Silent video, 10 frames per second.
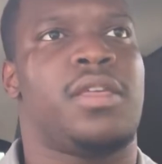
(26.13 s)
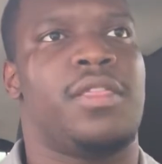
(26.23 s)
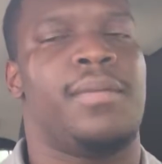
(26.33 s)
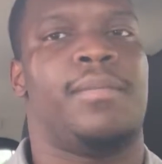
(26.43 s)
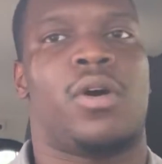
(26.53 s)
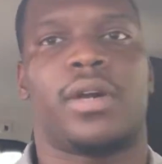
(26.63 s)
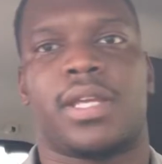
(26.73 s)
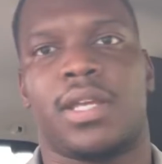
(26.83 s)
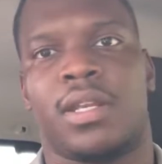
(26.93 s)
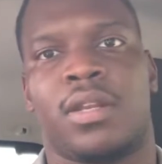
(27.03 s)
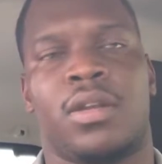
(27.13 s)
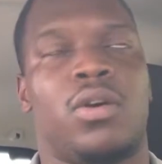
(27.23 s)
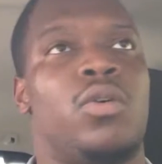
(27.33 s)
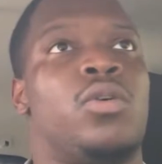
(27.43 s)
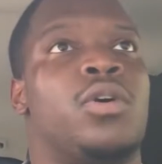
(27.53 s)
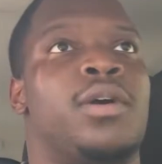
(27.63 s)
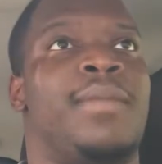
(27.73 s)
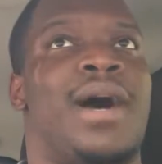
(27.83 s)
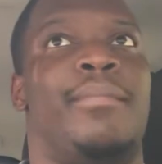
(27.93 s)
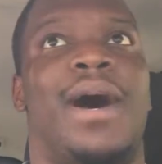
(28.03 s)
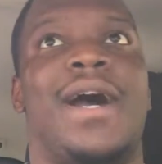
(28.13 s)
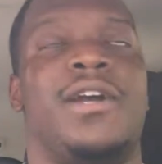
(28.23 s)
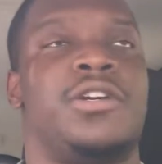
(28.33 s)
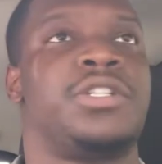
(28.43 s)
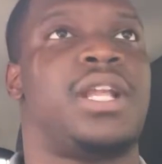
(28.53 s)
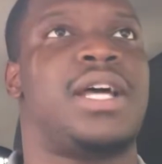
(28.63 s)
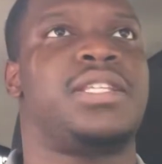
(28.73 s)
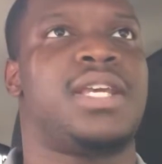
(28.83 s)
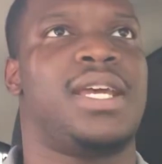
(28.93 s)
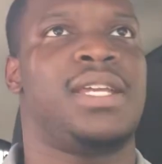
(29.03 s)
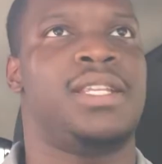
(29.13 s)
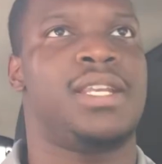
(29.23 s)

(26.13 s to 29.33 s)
the market, or my buyer should I say,